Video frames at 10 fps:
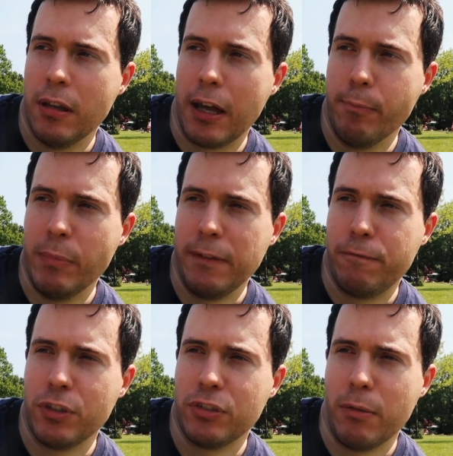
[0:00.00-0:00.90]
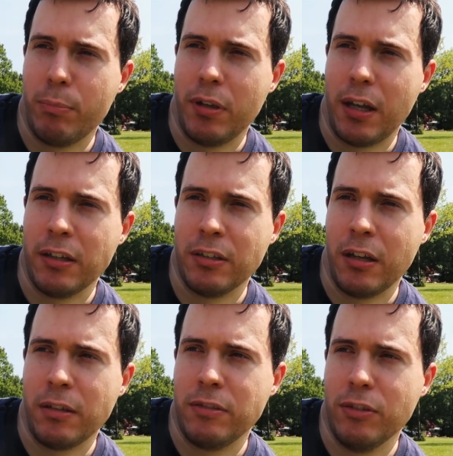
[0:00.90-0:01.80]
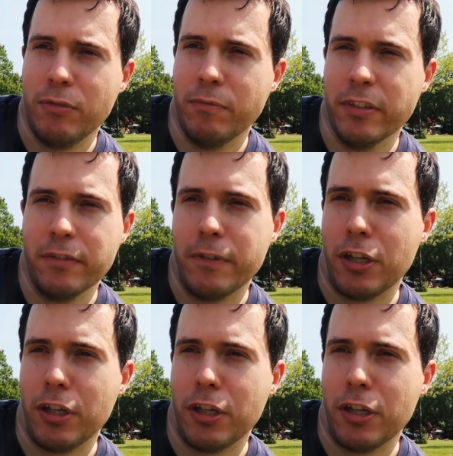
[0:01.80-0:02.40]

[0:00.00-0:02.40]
Like me, for example, I do the